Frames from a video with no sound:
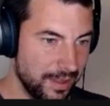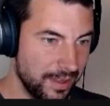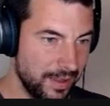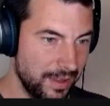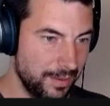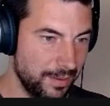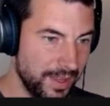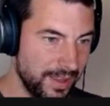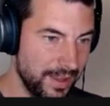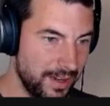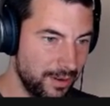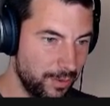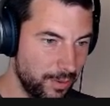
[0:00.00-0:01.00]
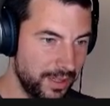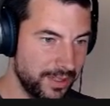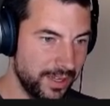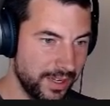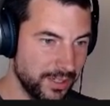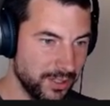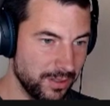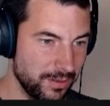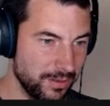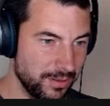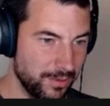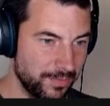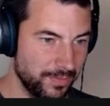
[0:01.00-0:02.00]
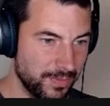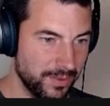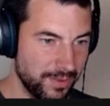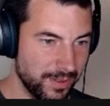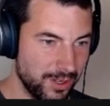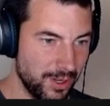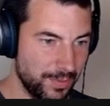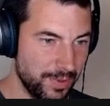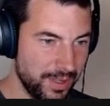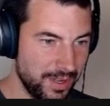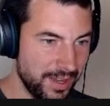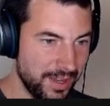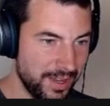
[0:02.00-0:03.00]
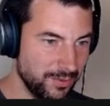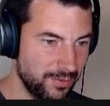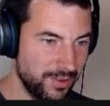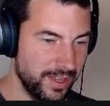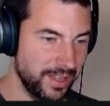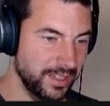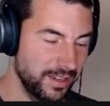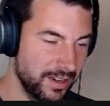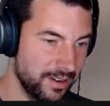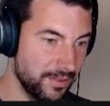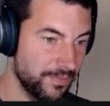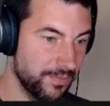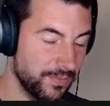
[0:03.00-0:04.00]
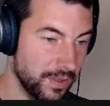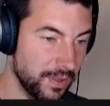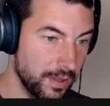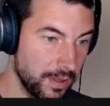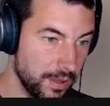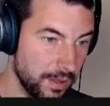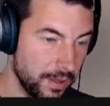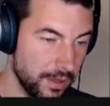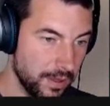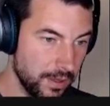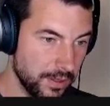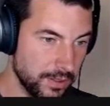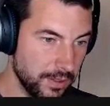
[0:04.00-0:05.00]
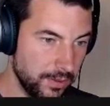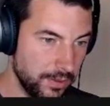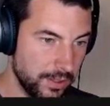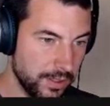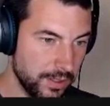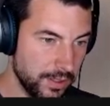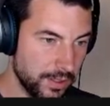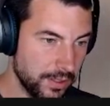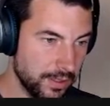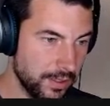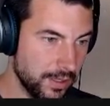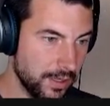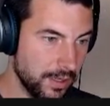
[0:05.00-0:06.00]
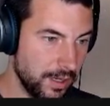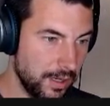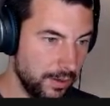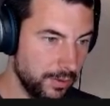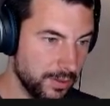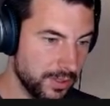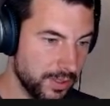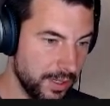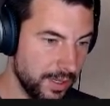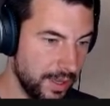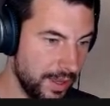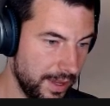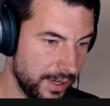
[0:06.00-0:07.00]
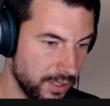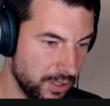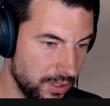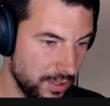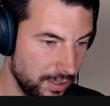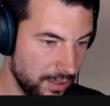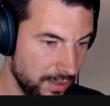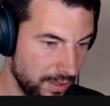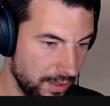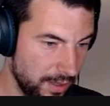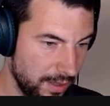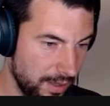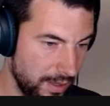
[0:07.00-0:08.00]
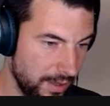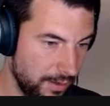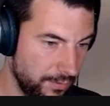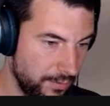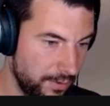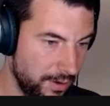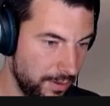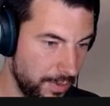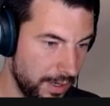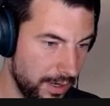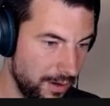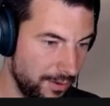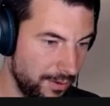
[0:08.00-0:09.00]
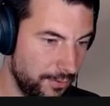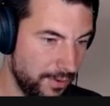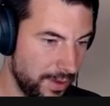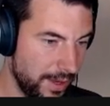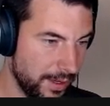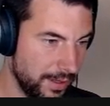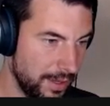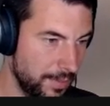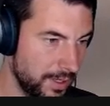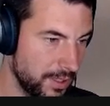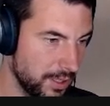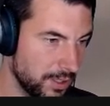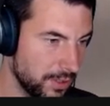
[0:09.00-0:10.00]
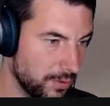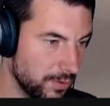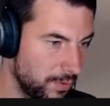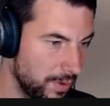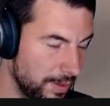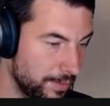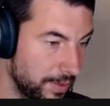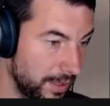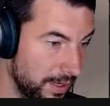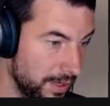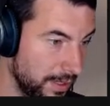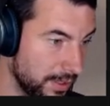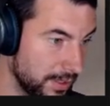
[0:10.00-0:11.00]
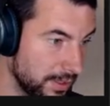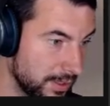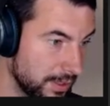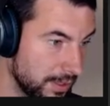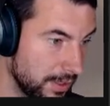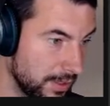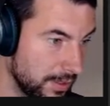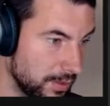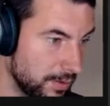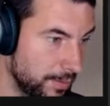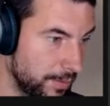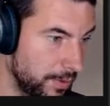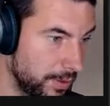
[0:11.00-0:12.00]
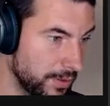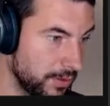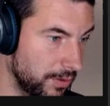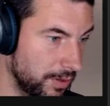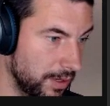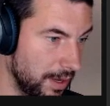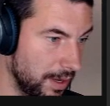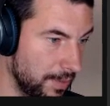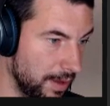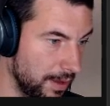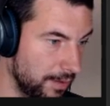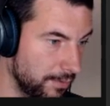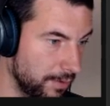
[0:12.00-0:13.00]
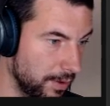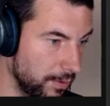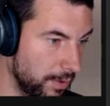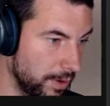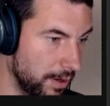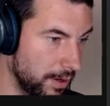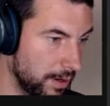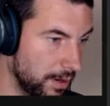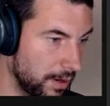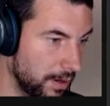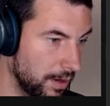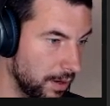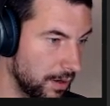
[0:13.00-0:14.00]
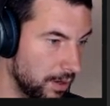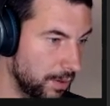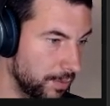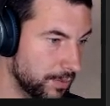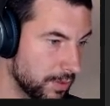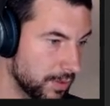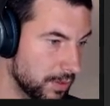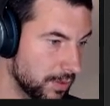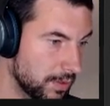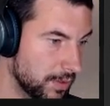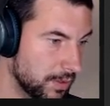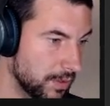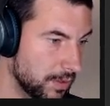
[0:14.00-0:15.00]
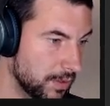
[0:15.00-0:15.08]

in my hello world action, probably an action fail there. So this is cowsay action. And for a matter of fact, let me just replace this repository name everywhere. Oops.